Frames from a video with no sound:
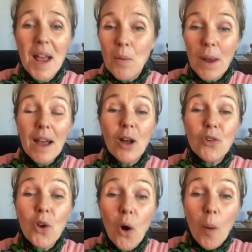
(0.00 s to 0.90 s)
We are
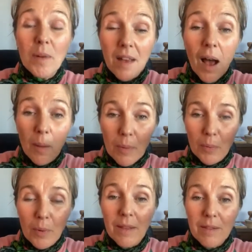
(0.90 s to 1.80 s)
topped up
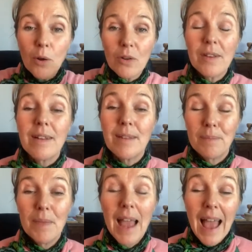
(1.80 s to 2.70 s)
with toxins.
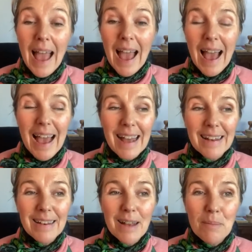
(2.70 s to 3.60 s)

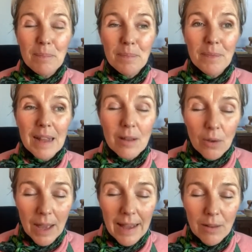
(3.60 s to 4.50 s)
And it's
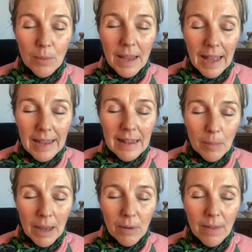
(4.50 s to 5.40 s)
okay, because we can get
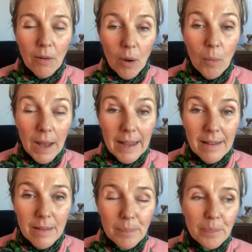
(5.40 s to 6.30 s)
them out. There are
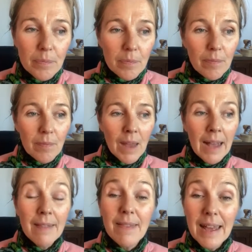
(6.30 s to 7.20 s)
ways.
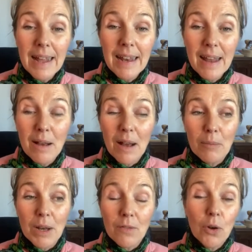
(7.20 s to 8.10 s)
And then
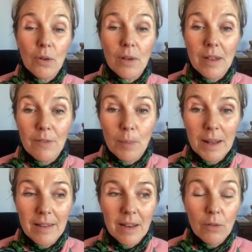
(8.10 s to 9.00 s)
when you've got all those heavy
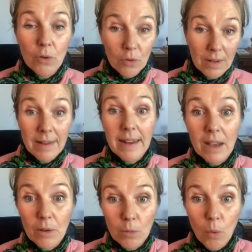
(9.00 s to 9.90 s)
metals in you, of course, Candida
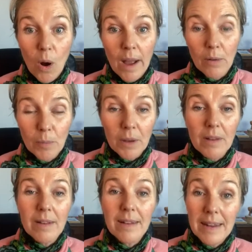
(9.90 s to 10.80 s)
goes wild, because
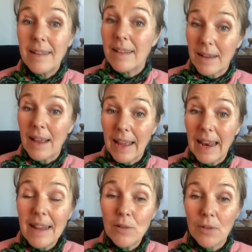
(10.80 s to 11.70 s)
Candida is a
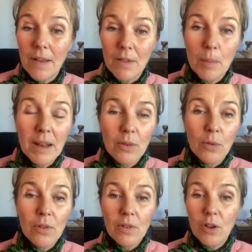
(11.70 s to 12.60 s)
chelator of heavy
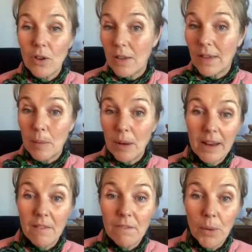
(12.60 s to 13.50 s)
metals, and so you're giving it
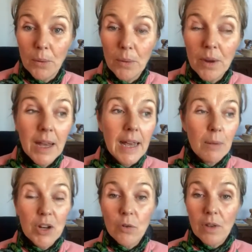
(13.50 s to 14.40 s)
plenty of food,
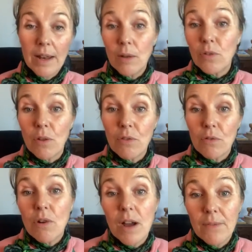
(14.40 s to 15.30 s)
and it also
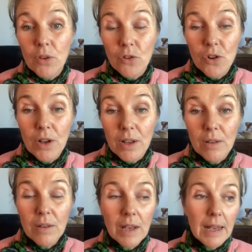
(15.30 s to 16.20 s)
thrives on
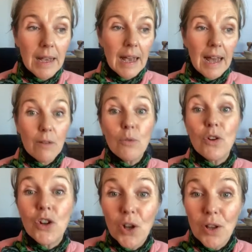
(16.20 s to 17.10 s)
sugars. And all the
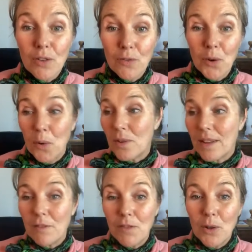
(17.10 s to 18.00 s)
sugars, of course, in
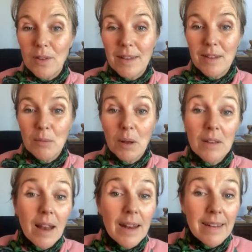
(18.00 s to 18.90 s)
the food system are
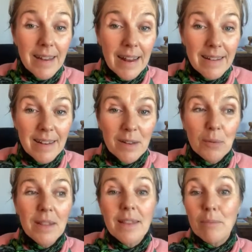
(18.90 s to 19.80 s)
slightly tainted
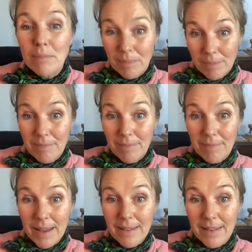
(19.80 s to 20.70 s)
with the
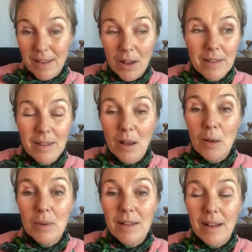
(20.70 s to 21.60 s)
pesticides and
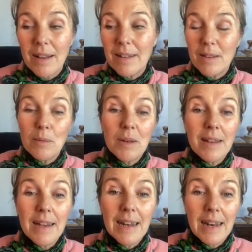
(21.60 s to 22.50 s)
herbicides,
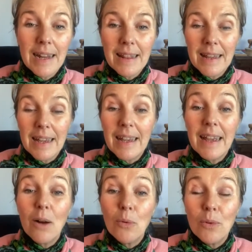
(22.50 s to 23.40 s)
particularly
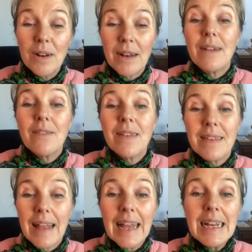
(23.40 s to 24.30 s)
the old
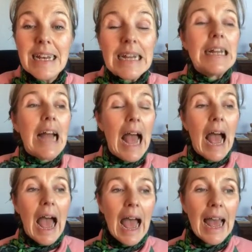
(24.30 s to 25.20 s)
glyphosate.
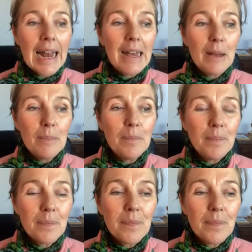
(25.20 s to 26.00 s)
And